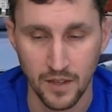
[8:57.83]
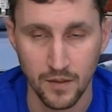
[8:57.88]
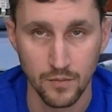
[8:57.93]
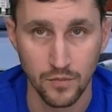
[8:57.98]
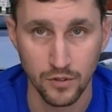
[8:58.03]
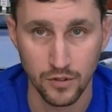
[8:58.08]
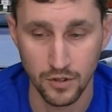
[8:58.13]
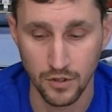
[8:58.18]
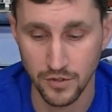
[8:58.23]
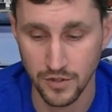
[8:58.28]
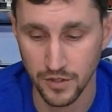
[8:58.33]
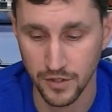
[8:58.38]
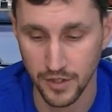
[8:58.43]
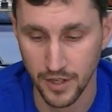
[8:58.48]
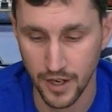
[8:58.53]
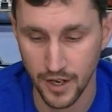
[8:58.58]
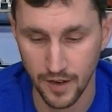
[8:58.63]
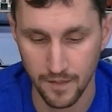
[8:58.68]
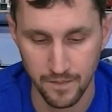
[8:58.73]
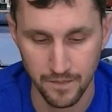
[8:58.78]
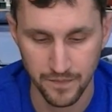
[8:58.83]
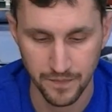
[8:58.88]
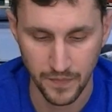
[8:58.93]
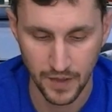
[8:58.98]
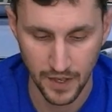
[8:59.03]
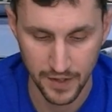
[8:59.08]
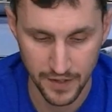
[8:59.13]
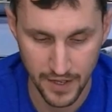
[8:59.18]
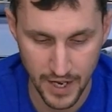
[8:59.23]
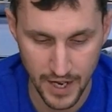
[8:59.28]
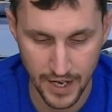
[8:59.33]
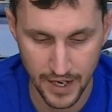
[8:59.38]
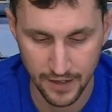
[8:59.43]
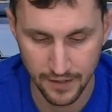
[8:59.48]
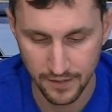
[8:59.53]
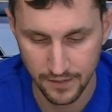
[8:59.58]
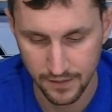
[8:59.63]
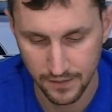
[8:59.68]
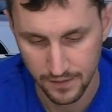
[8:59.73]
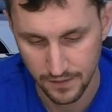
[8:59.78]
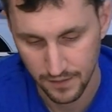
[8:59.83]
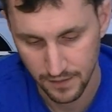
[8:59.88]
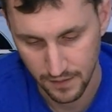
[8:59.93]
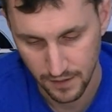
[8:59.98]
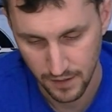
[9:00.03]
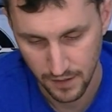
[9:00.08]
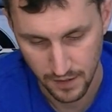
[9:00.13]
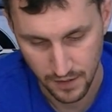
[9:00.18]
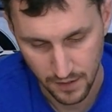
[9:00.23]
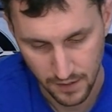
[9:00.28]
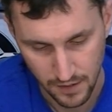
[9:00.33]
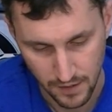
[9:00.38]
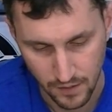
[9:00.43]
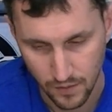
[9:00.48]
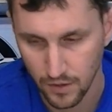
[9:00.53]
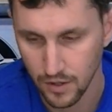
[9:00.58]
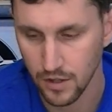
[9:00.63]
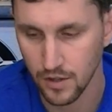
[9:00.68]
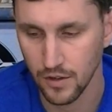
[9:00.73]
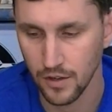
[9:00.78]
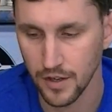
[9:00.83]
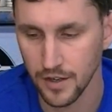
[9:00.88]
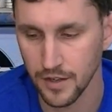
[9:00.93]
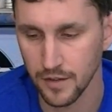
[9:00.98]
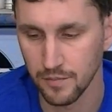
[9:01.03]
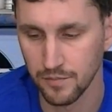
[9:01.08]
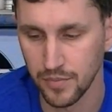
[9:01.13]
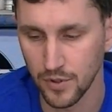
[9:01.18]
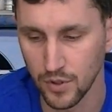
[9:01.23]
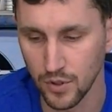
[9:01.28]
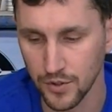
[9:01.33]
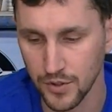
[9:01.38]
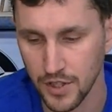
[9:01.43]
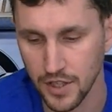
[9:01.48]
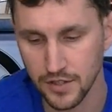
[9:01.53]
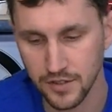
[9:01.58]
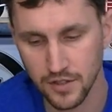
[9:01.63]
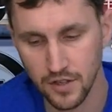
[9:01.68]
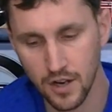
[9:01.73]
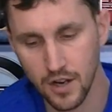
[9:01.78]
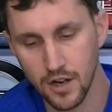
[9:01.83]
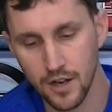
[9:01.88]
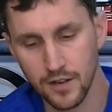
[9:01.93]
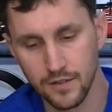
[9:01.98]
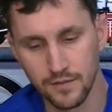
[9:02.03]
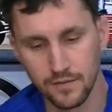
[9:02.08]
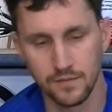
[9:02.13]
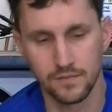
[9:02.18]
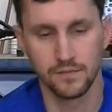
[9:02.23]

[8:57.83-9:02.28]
Put those in there. And then we're going to bolt this on.